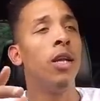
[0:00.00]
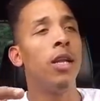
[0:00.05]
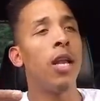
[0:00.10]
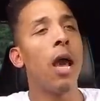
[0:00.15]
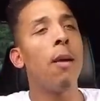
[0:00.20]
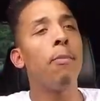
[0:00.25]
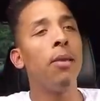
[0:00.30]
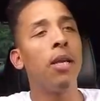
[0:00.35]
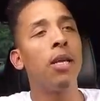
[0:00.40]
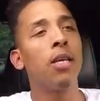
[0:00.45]

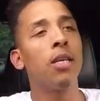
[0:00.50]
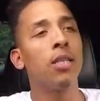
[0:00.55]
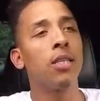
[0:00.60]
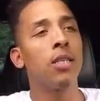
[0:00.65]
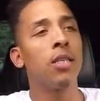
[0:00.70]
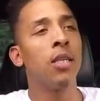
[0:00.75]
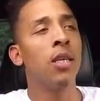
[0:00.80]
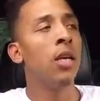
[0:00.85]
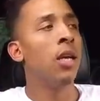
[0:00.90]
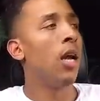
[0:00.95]
Not
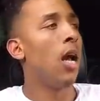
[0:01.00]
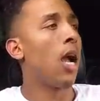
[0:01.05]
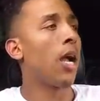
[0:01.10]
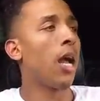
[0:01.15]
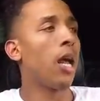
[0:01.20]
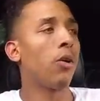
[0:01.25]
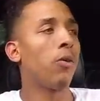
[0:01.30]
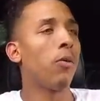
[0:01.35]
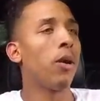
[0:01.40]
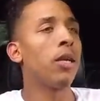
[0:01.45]
because I
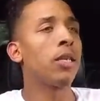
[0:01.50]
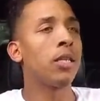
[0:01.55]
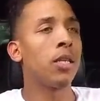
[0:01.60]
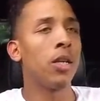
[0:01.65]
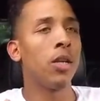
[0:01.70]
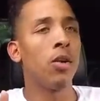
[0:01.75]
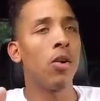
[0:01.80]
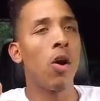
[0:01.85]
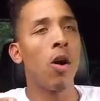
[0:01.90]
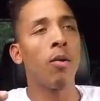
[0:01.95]
got
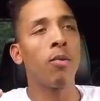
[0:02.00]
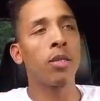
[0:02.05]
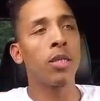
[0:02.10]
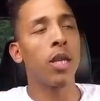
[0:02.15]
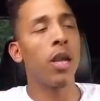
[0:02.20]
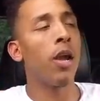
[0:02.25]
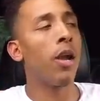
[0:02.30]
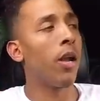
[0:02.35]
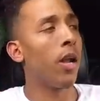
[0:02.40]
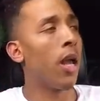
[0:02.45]
arrested or I was
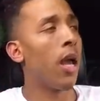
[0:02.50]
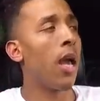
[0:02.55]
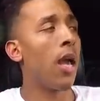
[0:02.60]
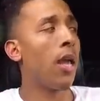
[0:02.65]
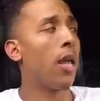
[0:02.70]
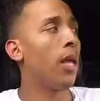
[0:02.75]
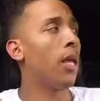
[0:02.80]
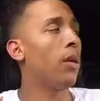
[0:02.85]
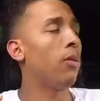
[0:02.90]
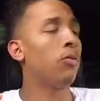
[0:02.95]
scared. I,
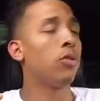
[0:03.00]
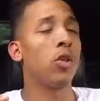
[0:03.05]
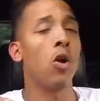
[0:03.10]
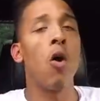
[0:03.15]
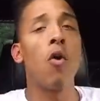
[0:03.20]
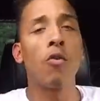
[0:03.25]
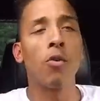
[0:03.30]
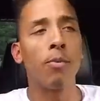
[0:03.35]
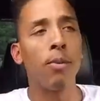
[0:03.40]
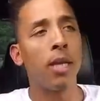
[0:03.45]
it was
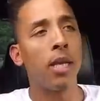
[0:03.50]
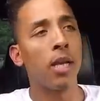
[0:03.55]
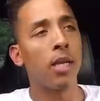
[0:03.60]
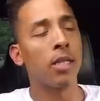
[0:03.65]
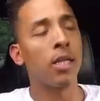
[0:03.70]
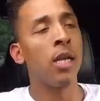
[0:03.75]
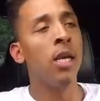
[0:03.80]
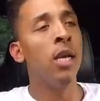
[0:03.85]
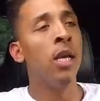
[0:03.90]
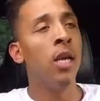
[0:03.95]
over
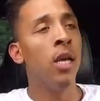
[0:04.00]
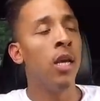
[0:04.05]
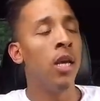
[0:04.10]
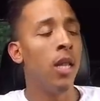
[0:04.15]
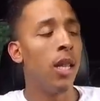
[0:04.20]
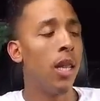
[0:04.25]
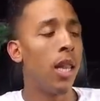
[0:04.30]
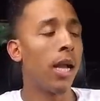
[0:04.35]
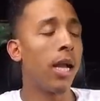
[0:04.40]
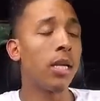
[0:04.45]
because
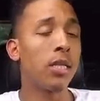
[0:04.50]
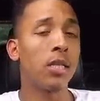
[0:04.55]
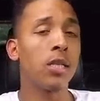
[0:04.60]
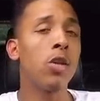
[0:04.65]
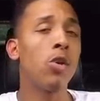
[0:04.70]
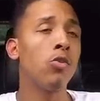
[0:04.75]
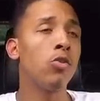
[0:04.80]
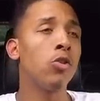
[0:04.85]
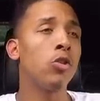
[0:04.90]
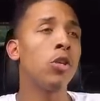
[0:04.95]
like I just
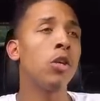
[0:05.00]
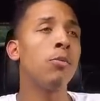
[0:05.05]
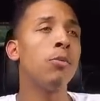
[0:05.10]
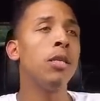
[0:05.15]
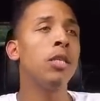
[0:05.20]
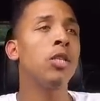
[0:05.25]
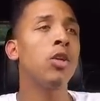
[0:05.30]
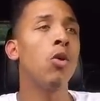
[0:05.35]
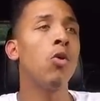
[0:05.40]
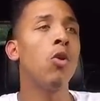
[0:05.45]
told you, it took
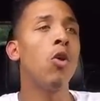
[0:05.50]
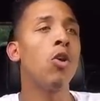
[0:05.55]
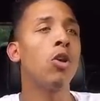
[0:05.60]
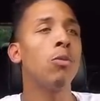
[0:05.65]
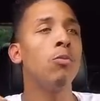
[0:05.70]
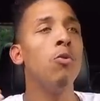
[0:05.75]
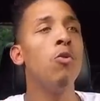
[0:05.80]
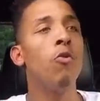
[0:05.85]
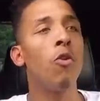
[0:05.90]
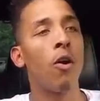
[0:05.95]
me so long
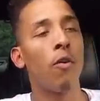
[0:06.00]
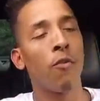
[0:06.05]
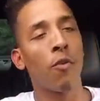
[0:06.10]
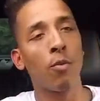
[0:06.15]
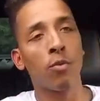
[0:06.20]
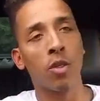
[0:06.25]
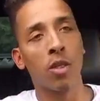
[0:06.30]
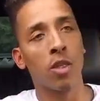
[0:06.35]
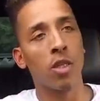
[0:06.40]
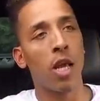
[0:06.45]
to move up
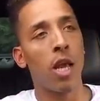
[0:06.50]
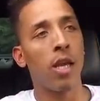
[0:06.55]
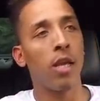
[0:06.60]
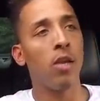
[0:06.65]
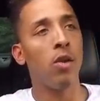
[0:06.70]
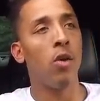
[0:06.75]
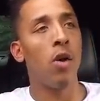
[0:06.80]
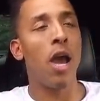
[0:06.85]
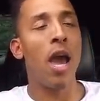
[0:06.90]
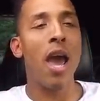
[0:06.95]
from just like
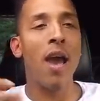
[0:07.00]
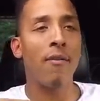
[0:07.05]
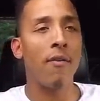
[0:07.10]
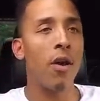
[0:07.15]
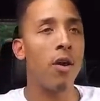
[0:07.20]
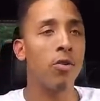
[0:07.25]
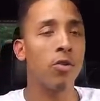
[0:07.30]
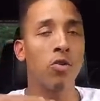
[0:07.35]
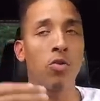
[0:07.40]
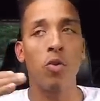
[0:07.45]
you know half
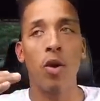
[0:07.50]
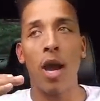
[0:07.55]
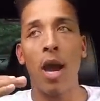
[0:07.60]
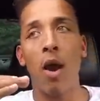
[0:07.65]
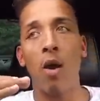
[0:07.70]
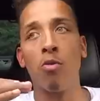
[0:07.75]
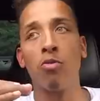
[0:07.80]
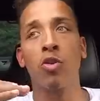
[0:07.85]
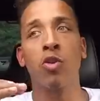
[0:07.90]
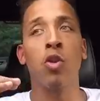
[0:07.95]
ounce to an
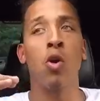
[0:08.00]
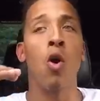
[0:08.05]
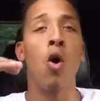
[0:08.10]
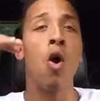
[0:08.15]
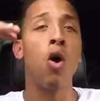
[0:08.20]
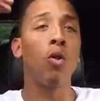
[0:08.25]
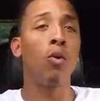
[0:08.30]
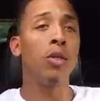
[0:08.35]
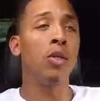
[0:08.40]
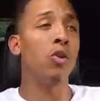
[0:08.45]
ounce to
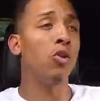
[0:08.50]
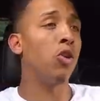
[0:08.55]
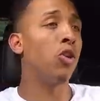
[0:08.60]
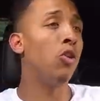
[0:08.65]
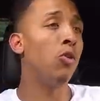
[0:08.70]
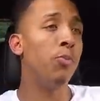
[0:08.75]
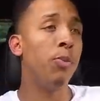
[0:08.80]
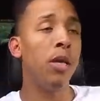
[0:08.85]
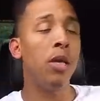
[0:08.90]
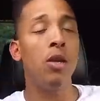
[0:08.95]
all the way to
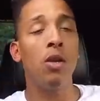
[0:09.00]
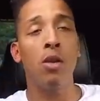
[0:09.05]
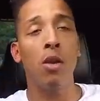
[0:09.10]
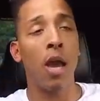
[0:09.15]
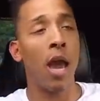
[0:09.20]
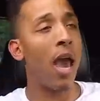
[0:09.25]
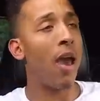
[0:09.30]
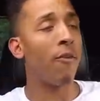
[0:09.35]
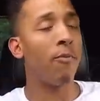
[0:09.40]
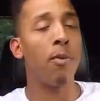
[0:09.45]
QP,
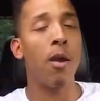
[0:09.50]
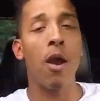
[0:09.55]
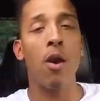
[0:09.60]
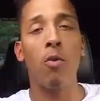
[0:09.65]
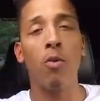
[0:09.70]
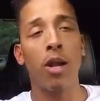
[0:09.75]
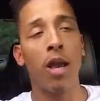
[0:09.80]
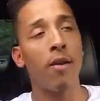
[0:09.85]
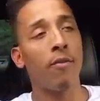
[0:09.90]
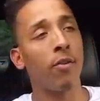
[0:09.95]
half
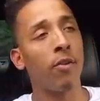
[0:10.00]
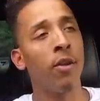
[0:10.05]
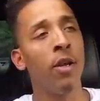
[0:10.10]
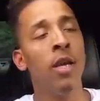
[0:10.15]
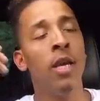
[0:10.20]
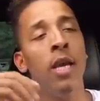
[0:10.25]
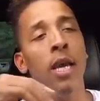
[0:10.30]
pound, whatever.